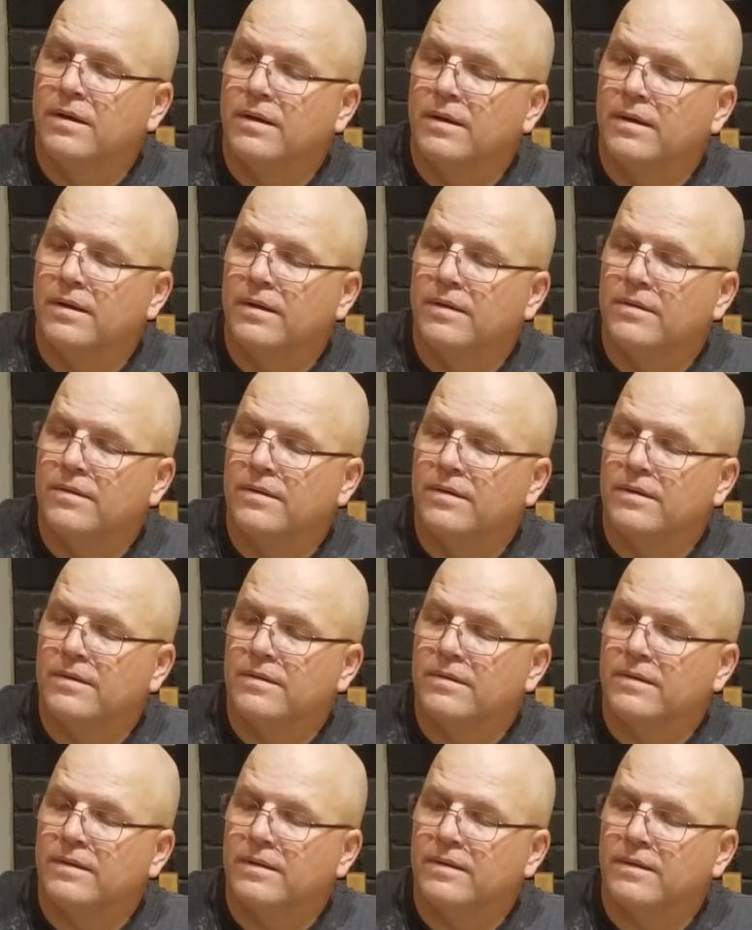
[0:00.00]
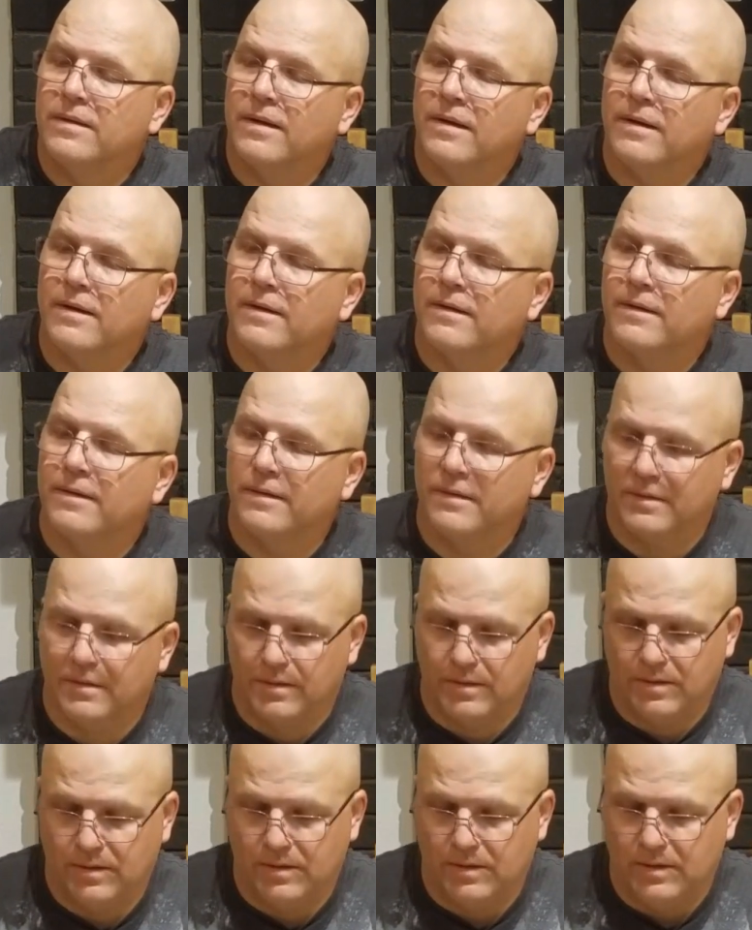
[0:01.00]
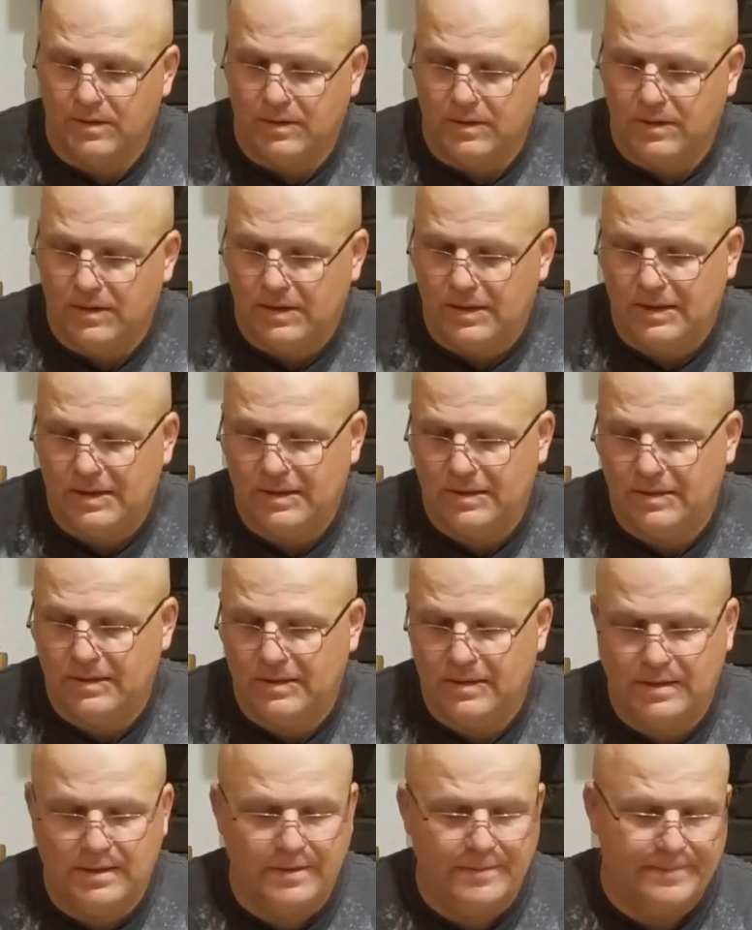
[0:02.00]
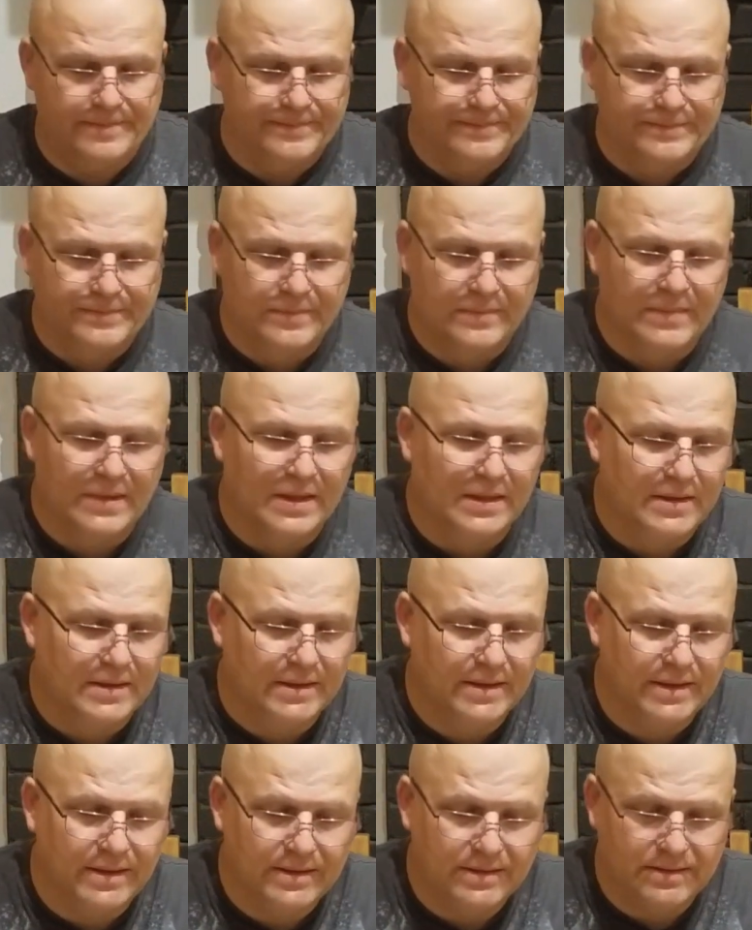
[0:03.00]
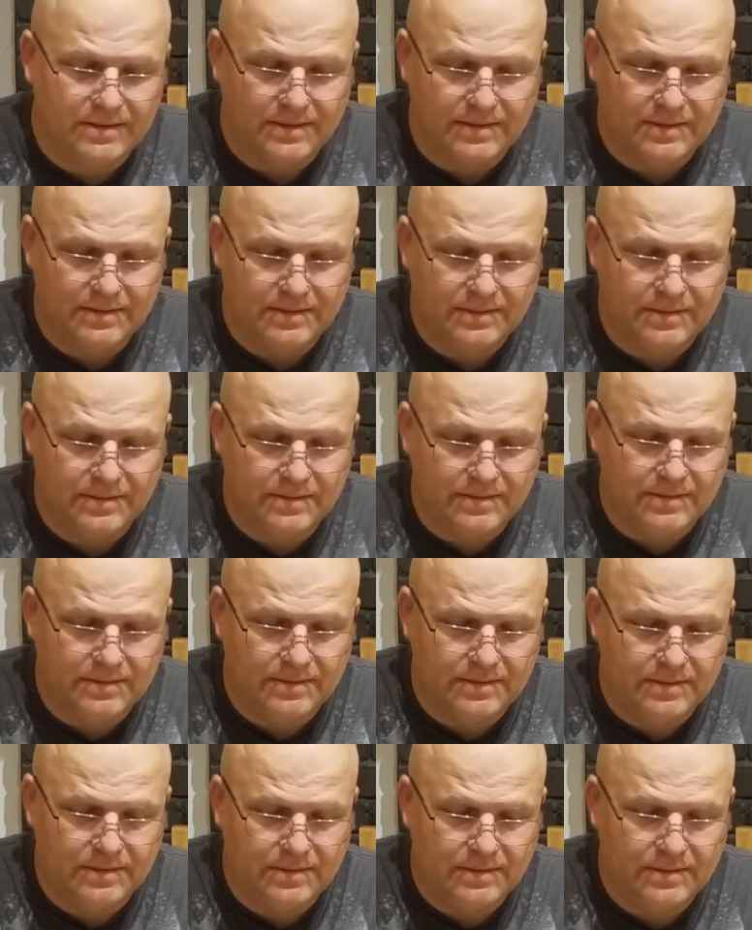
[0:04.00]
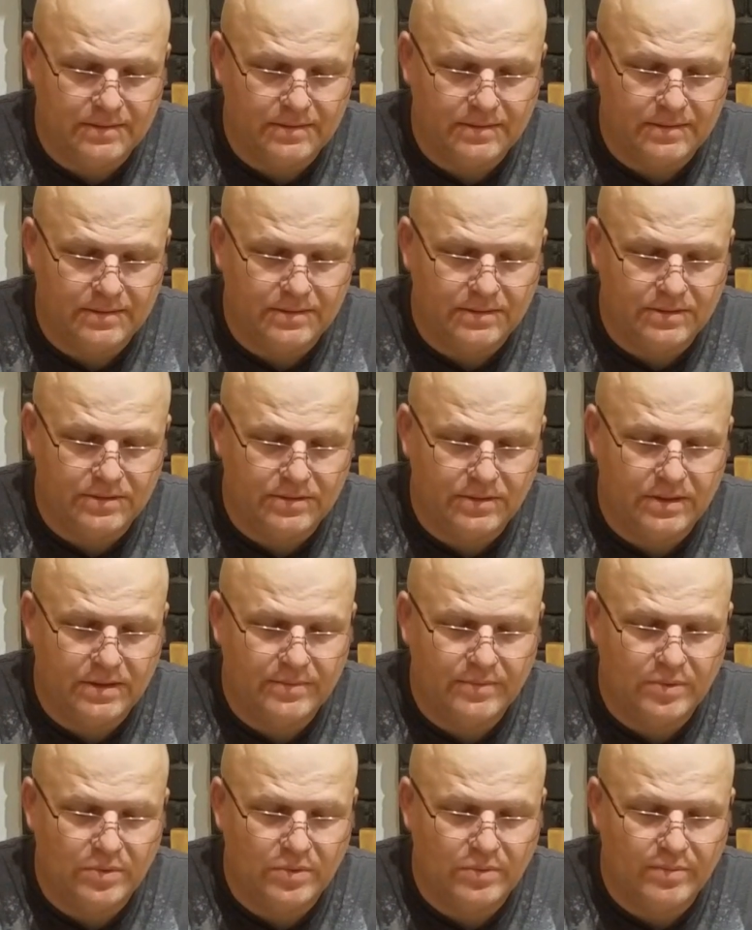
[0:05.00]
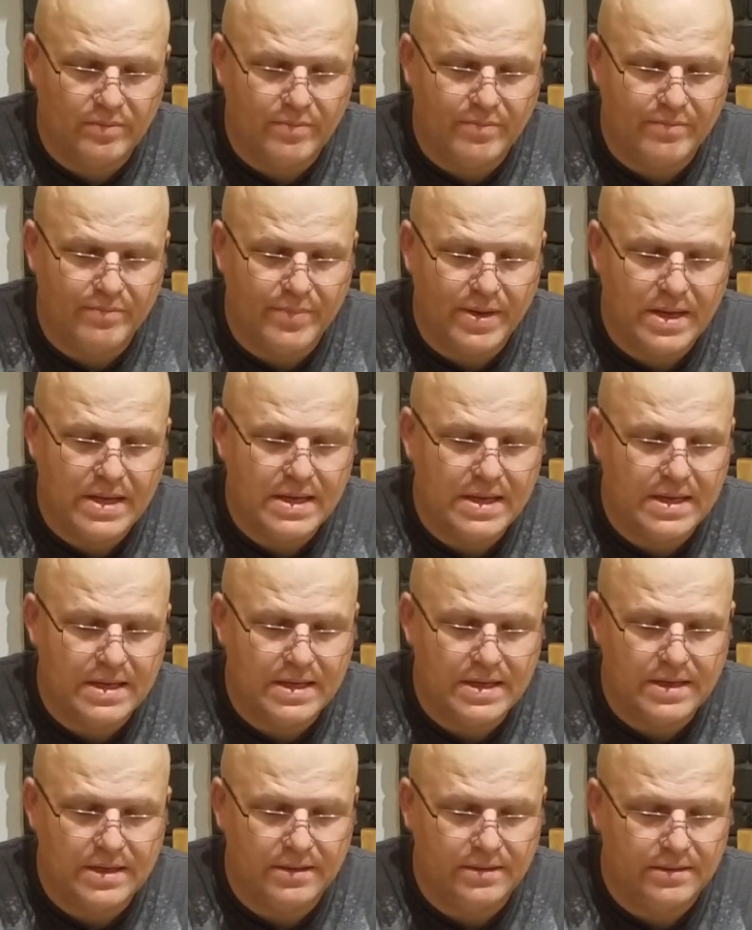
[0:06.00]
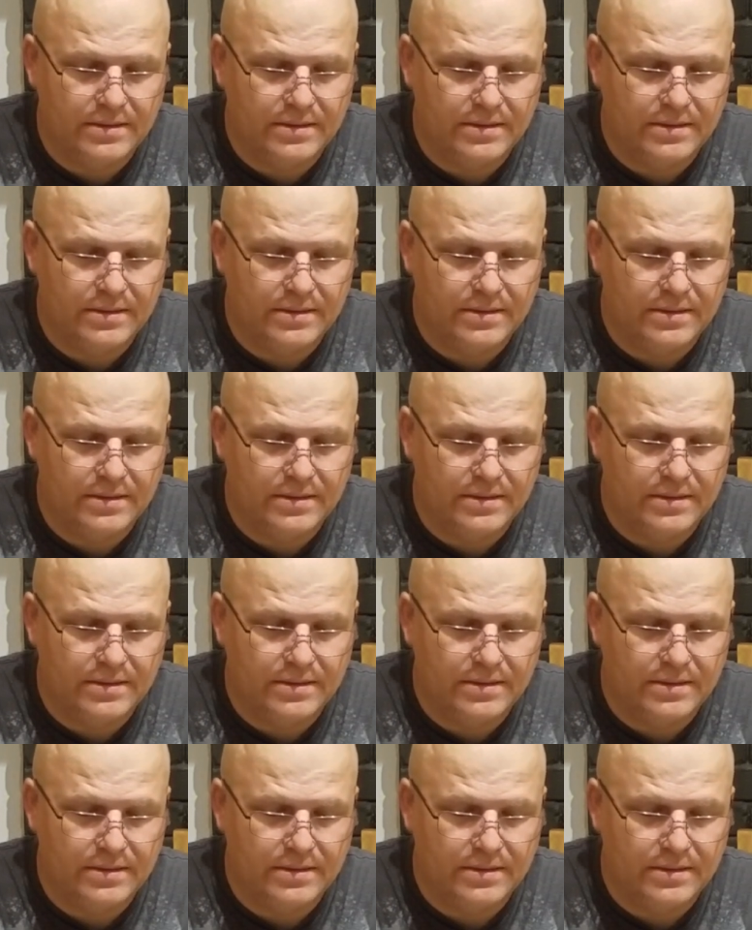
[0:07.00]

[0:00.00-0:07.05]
Just like that. And again, this is straight up old baking yeast.